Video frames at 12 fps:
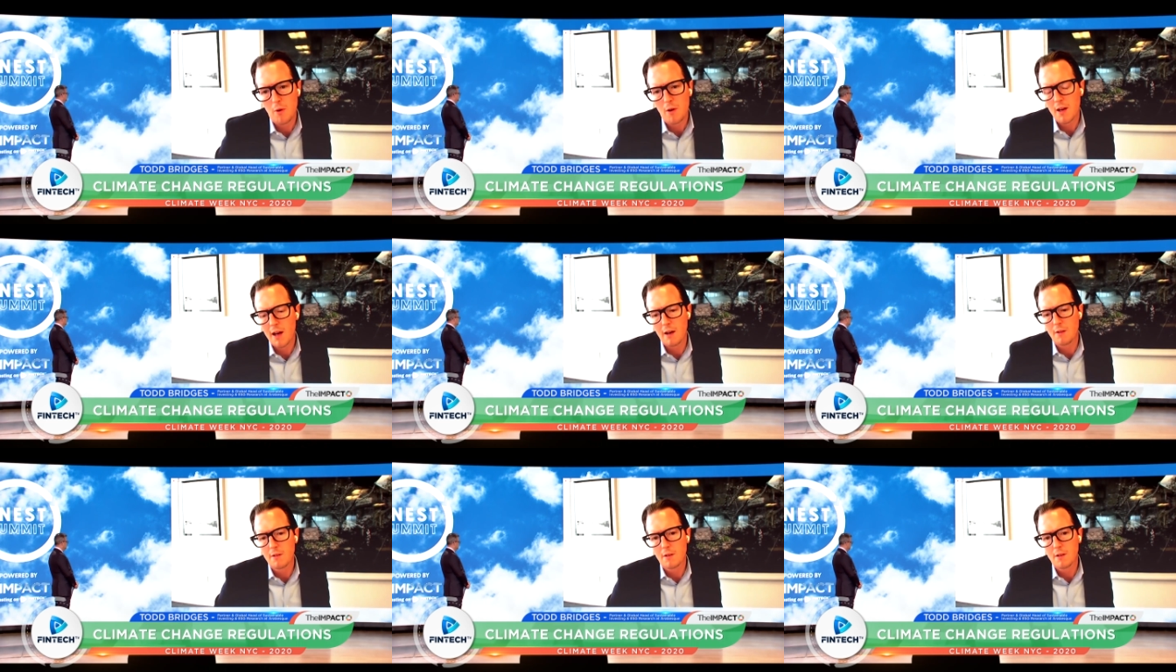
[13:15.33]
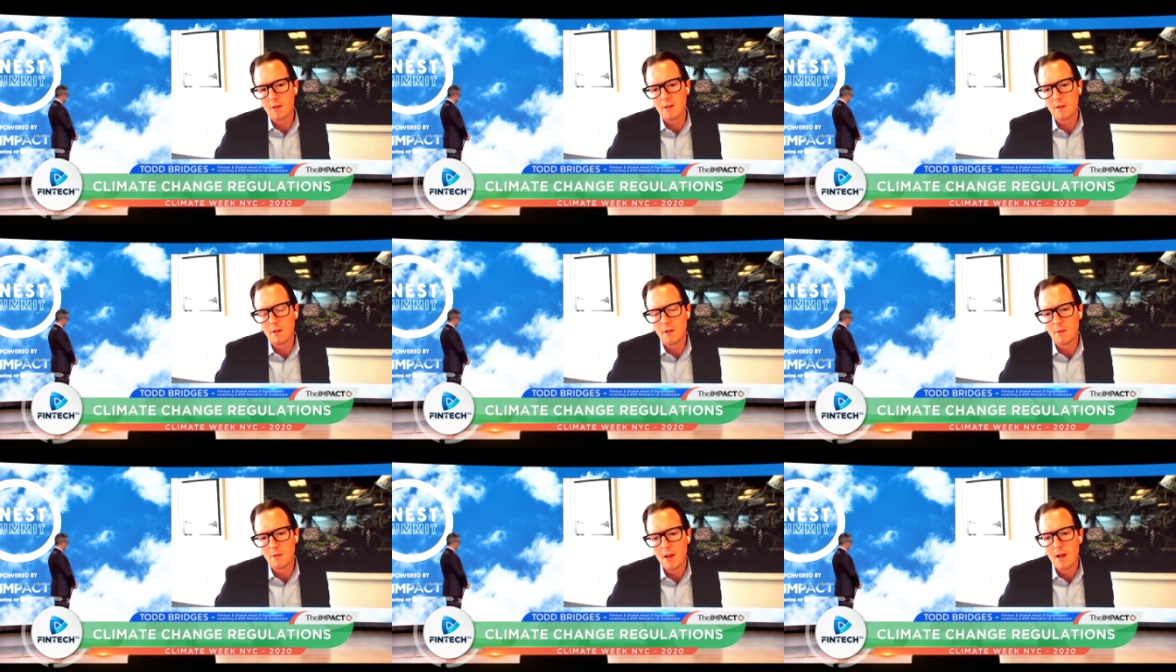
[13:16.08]
out,
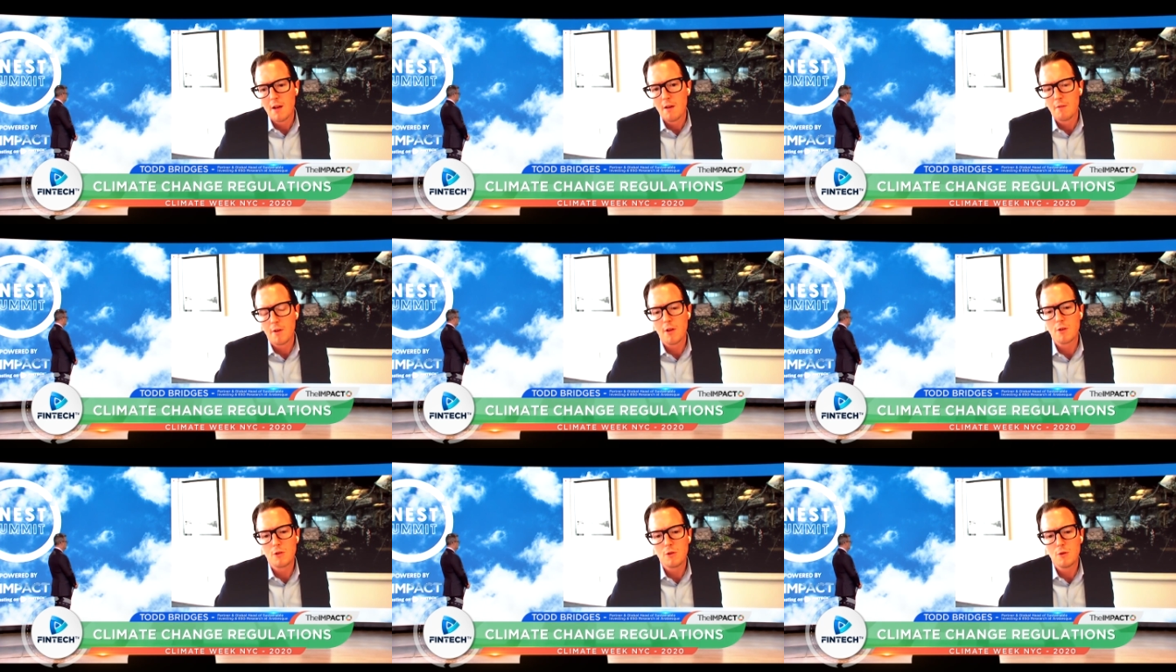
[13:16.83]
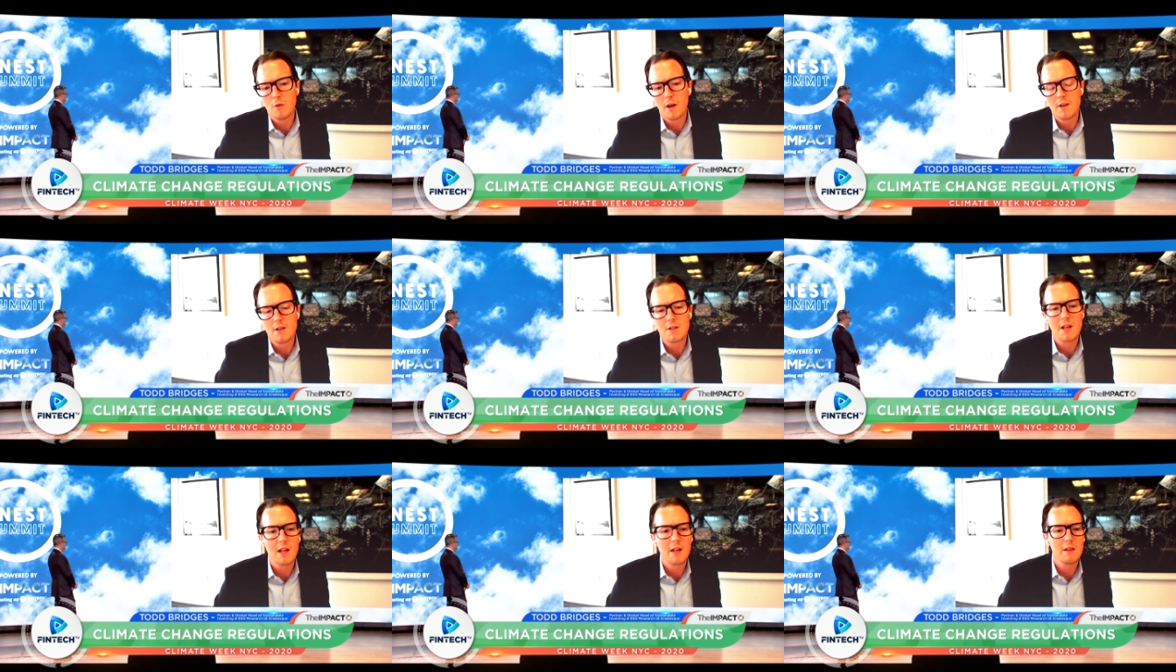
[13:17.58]
for those who
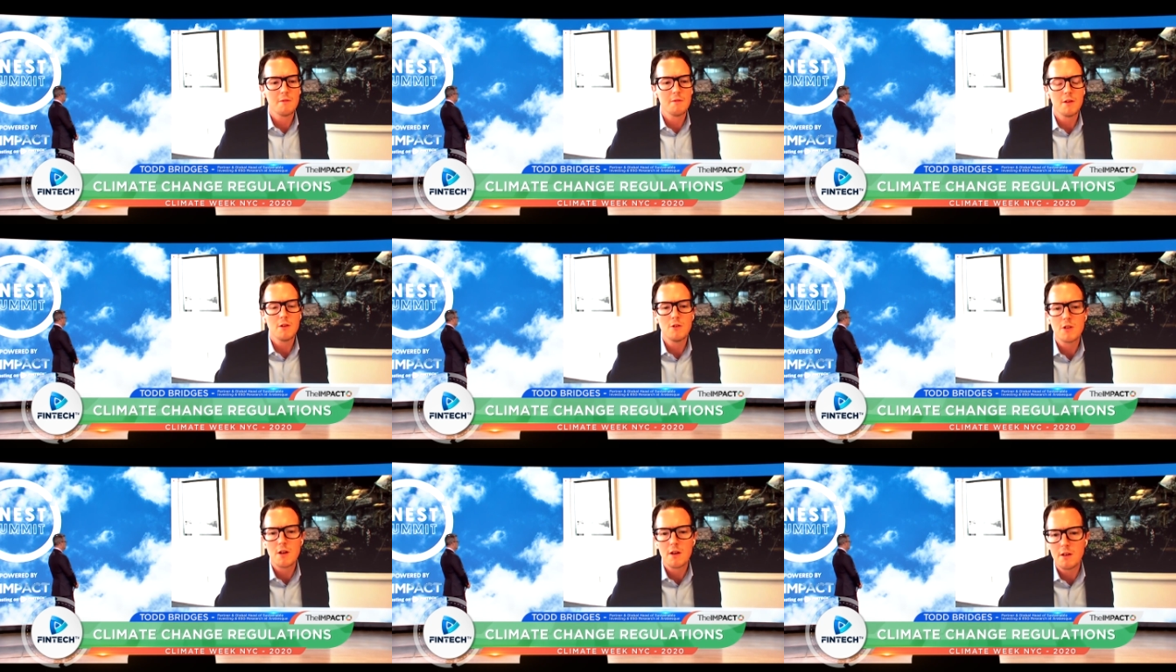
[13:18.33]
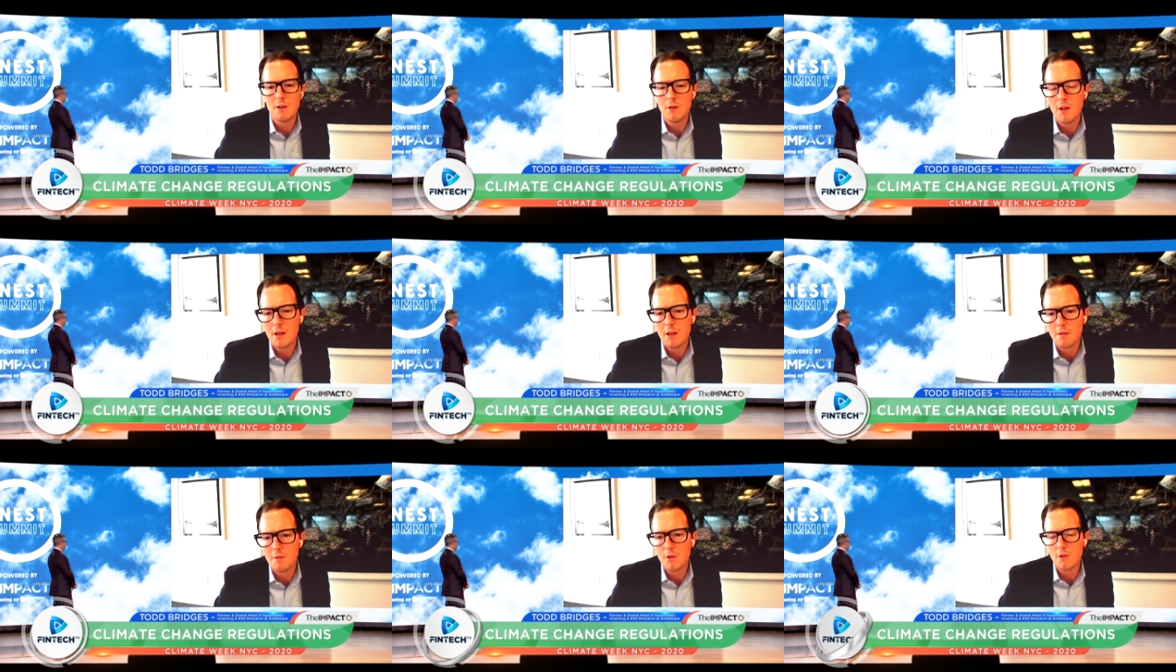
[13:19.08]
understand the fiduciary duty and the
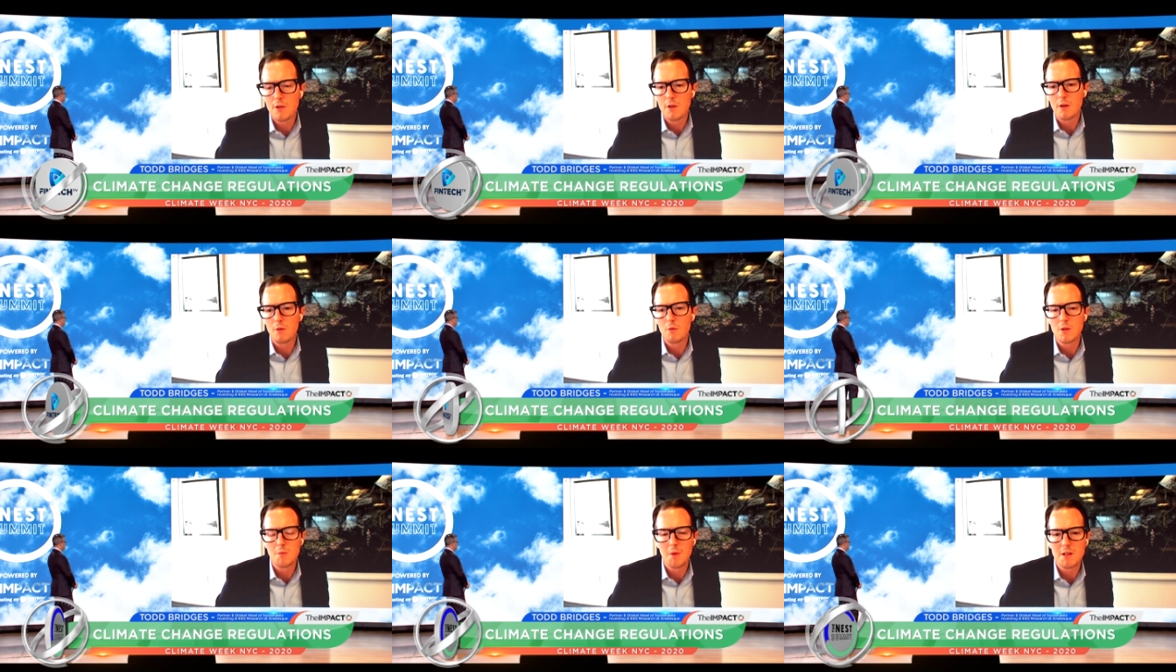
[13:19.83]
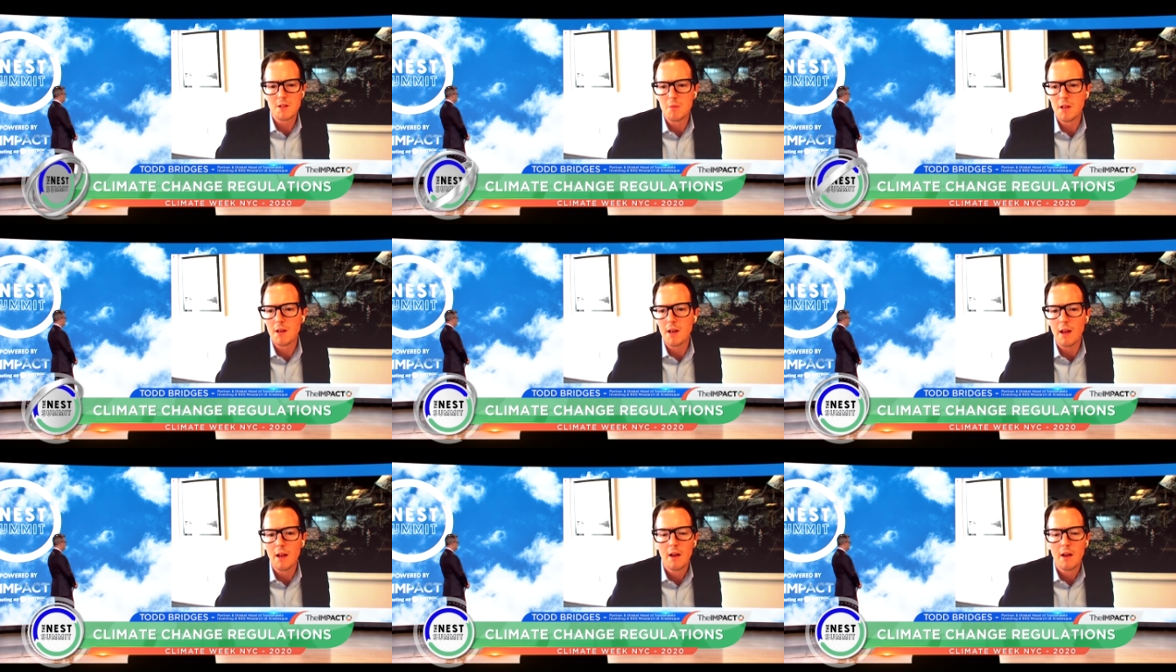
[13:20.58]
fiduciary responsibility,